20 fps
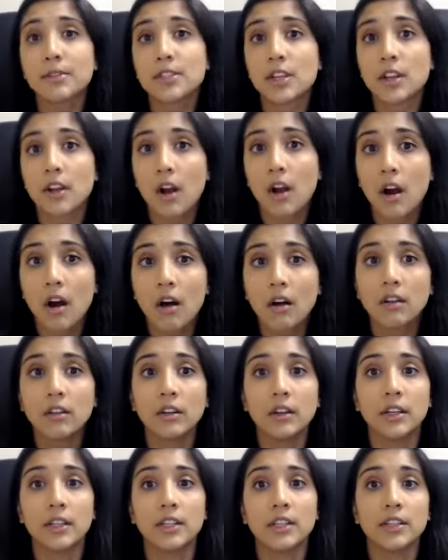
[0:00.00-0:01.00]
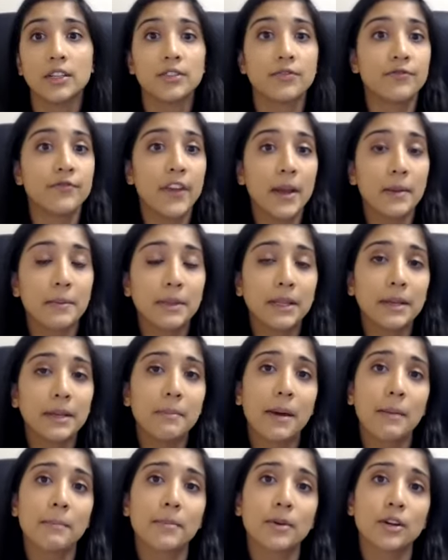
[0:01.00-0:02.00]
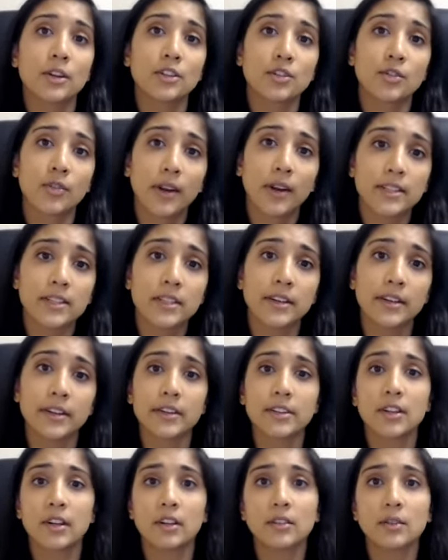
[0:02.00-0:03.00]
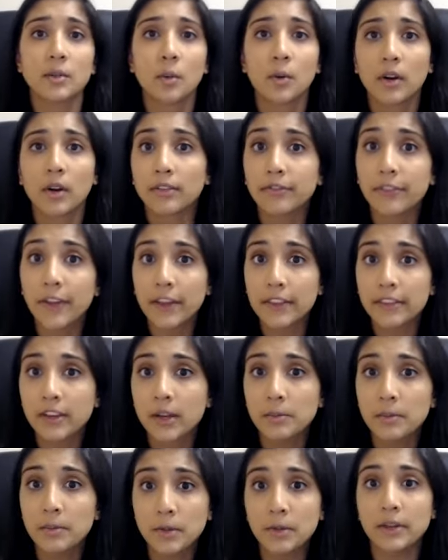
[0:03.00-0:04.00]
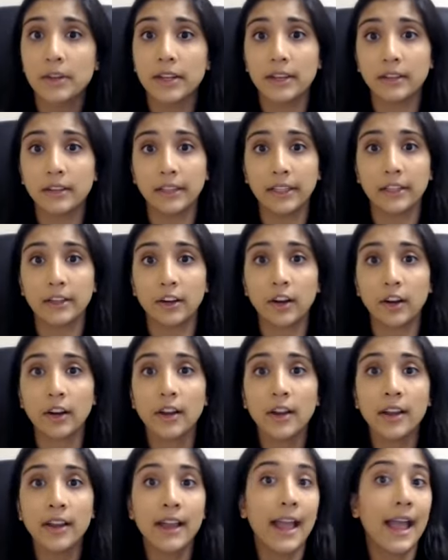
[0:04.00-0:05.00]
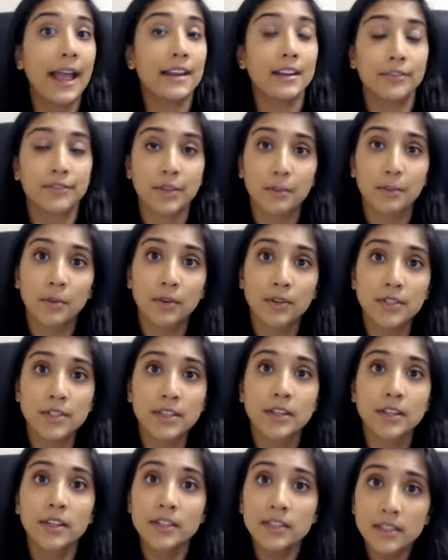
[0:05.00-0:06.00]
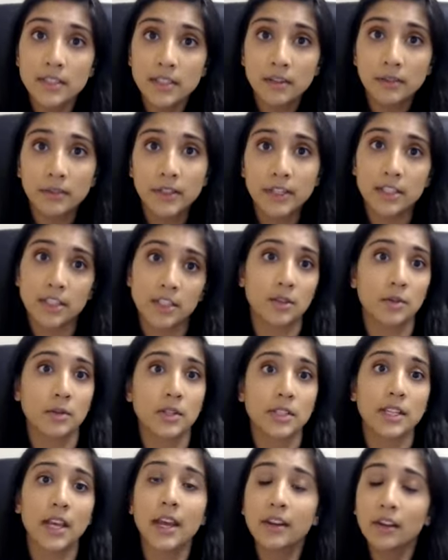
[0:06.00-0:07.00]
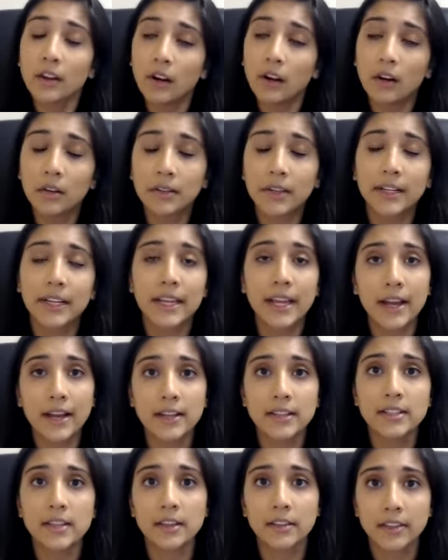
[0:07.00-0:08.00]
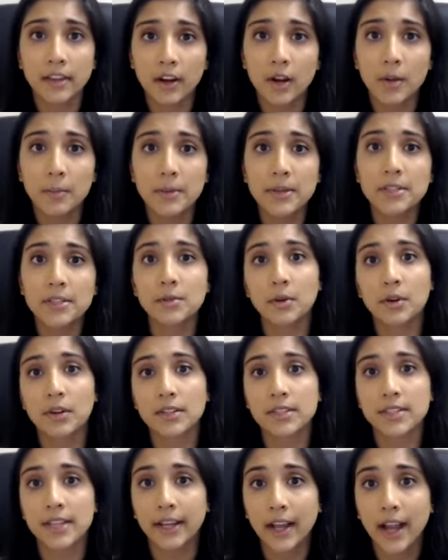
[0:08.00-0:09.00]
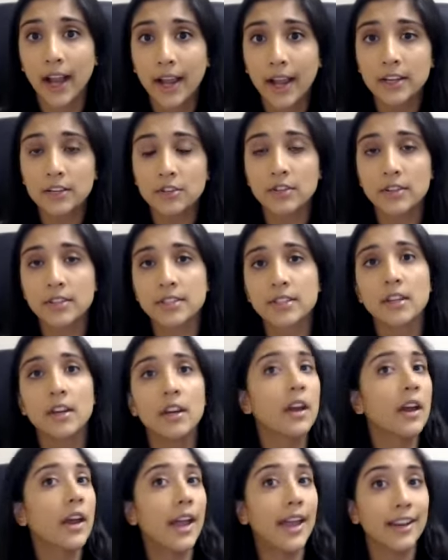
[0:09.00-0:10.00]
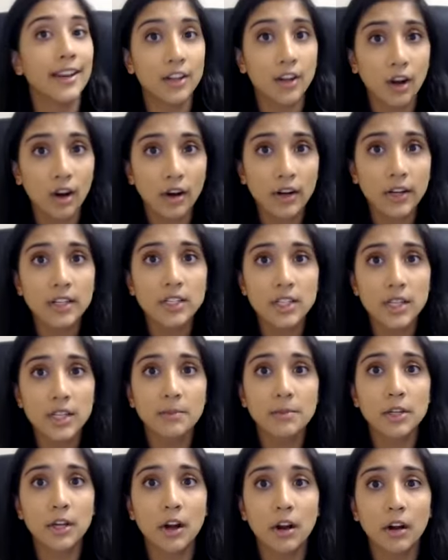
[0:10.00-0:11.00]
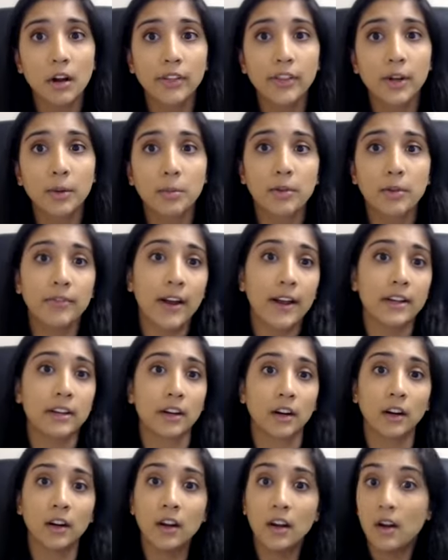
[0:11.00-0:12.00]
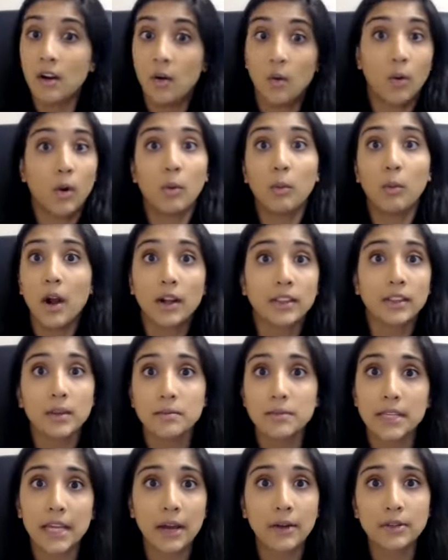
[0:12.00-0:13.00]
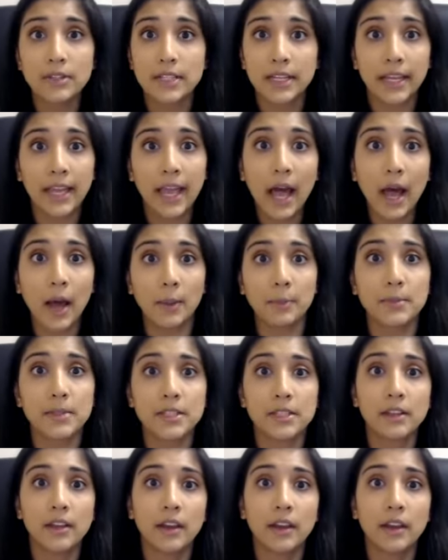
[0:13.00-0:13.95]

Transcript: to call a family member, trusted adult, or faith community leader. And if the person considering suicide already has a therapist or a psychiatrist, encourage them to call their provider or walk them down to CAPS.